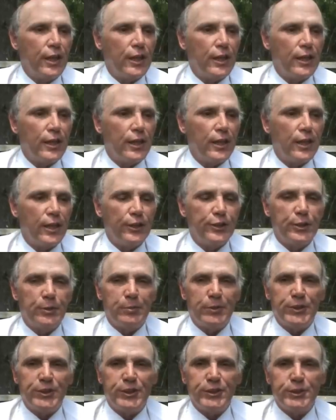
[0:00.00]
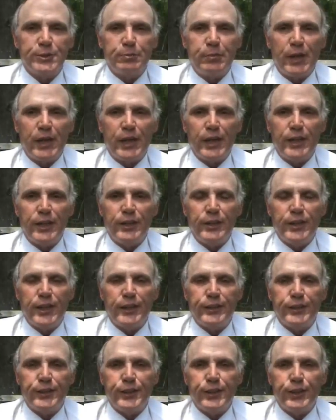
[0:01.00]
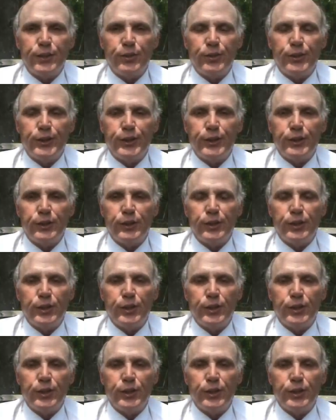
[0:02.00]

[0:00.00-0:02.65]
to participate at the hearing